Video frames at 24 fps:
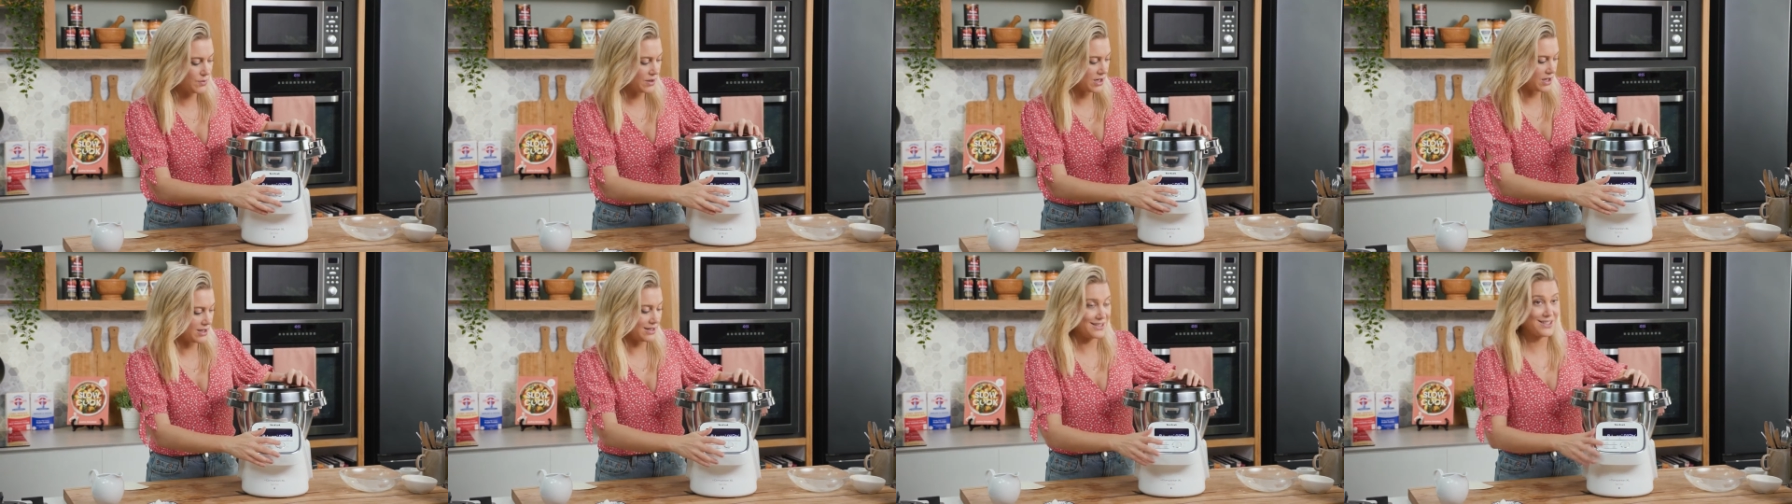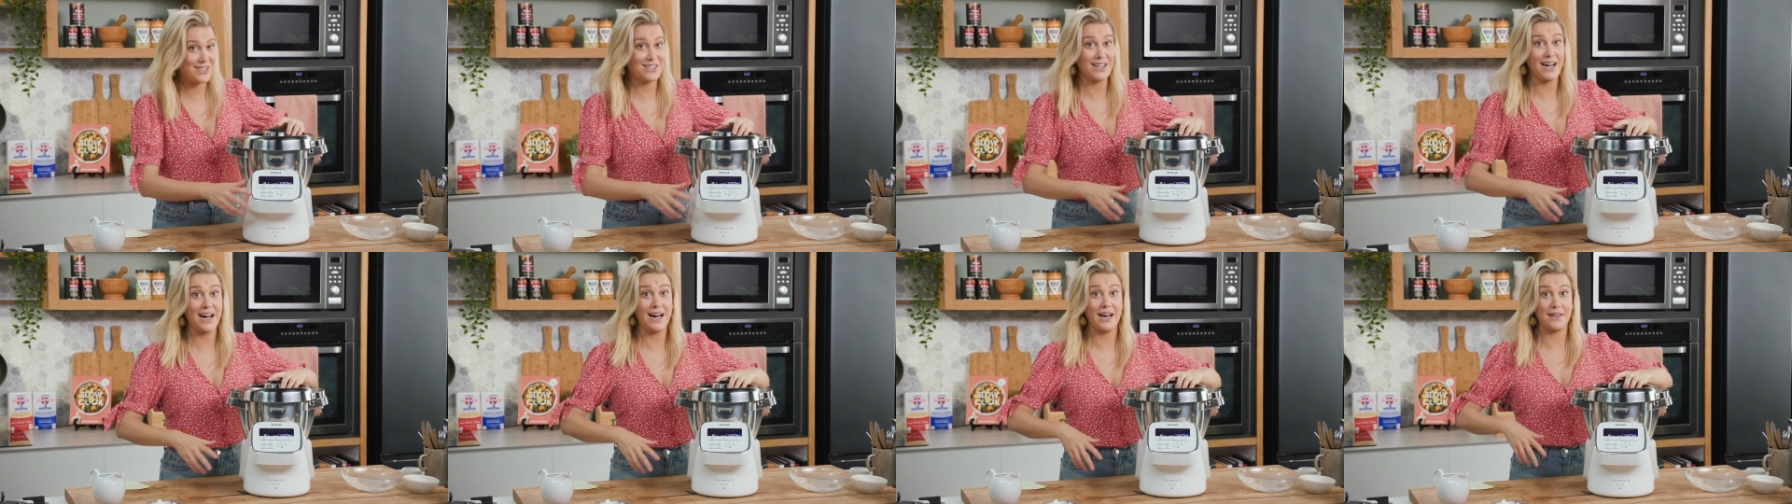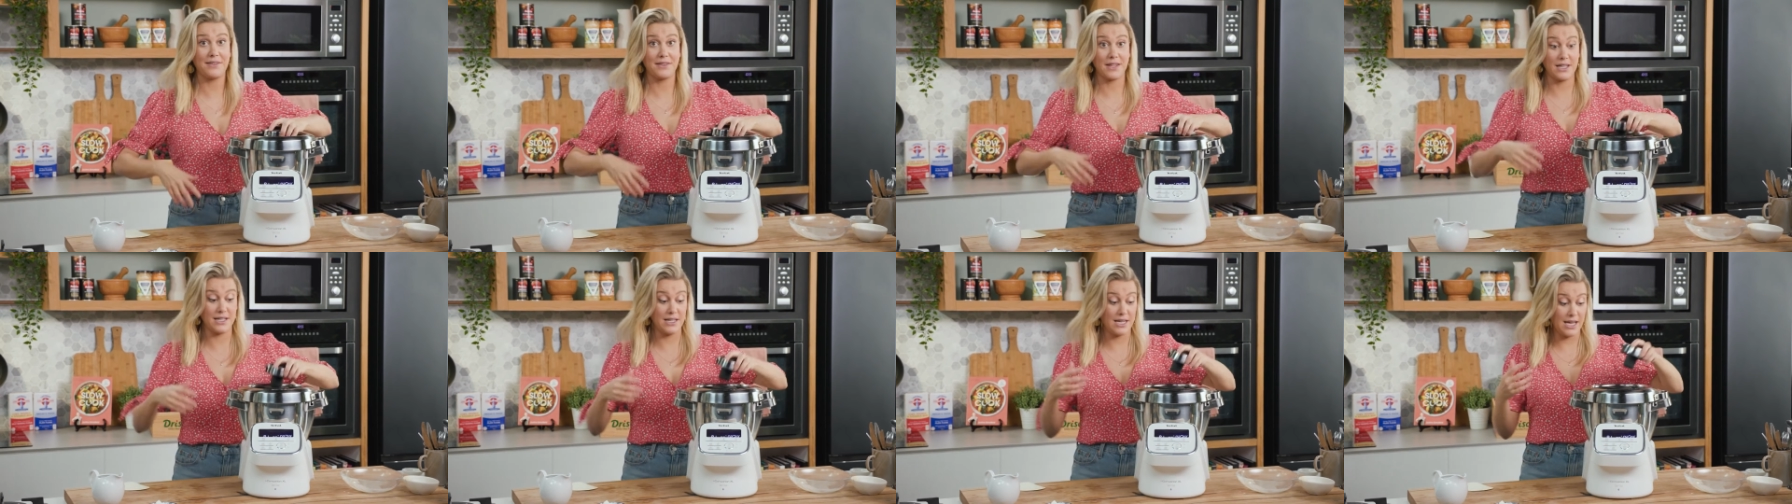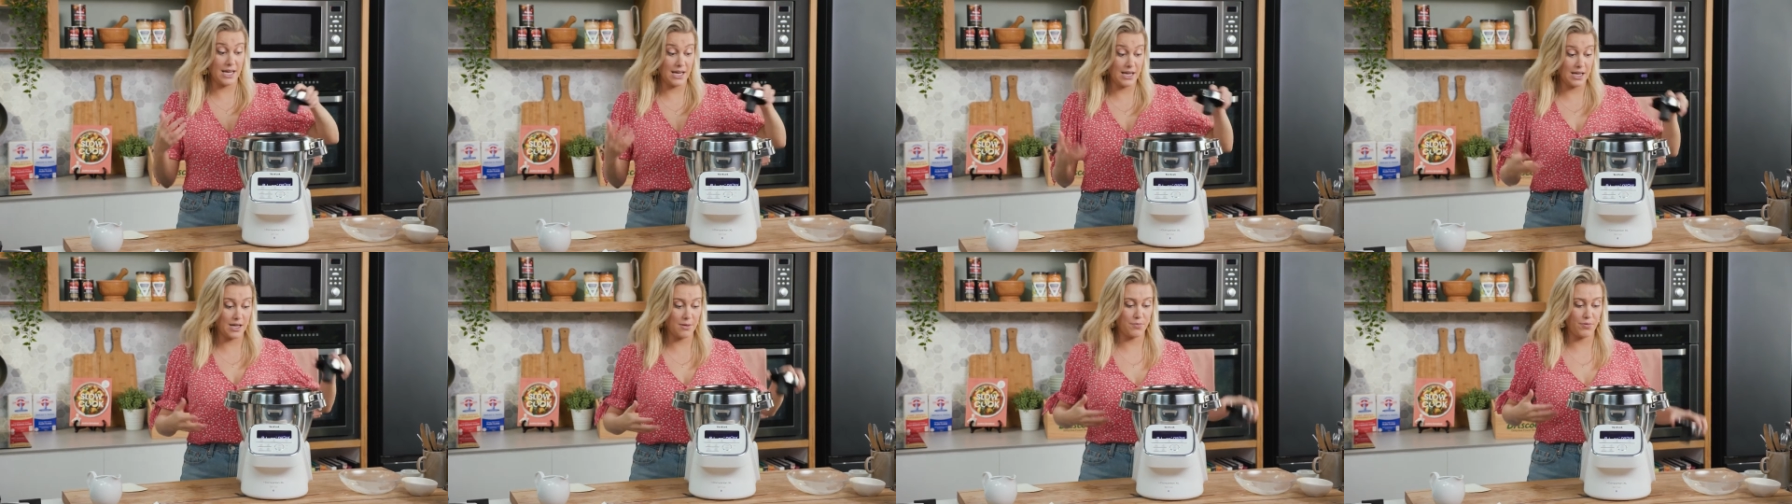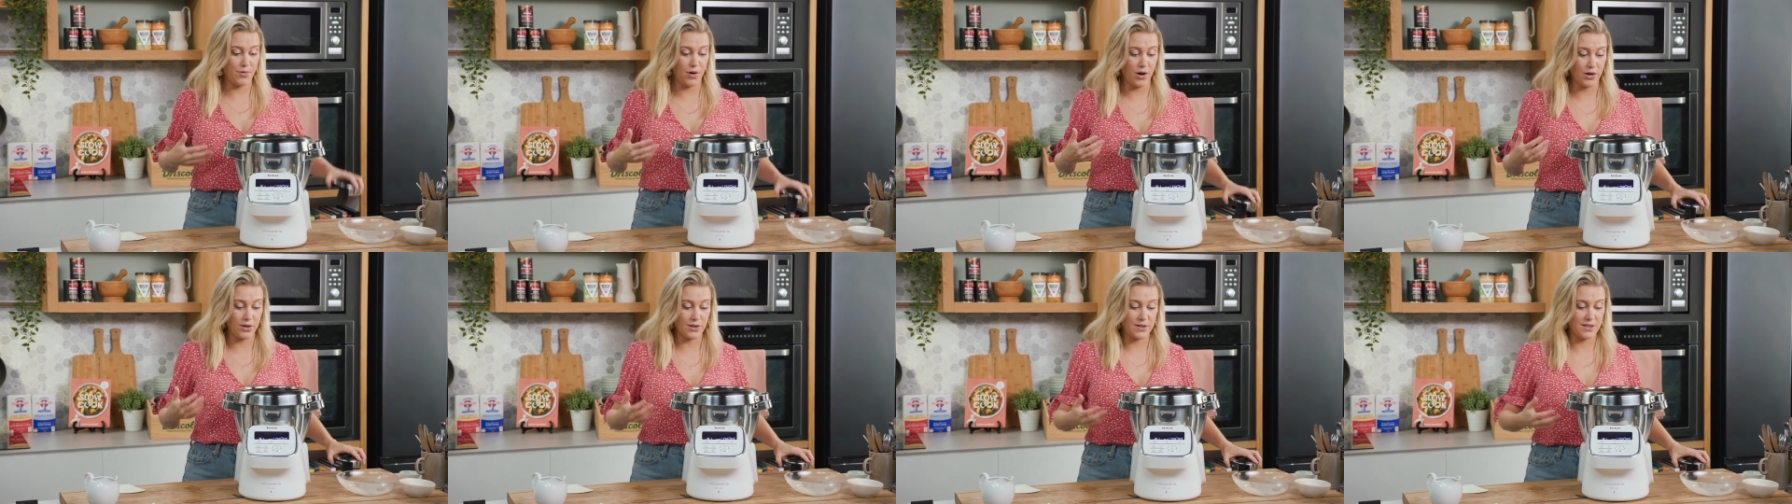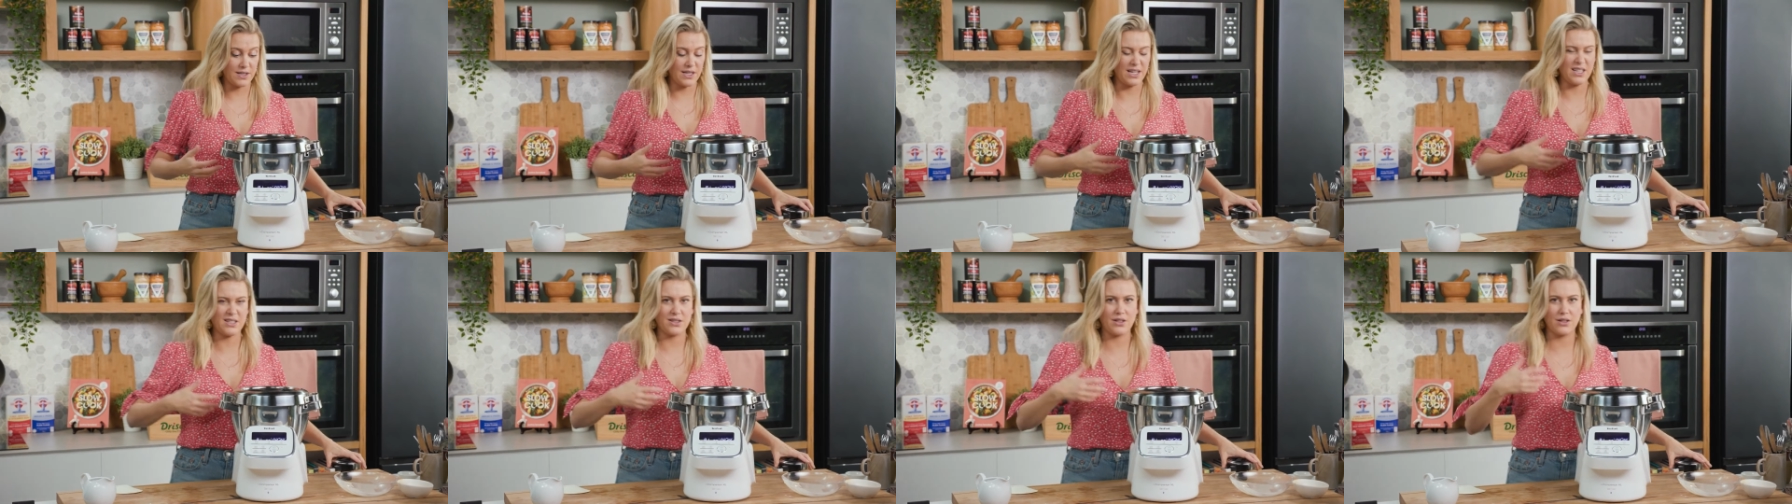we're going to start the kneading process.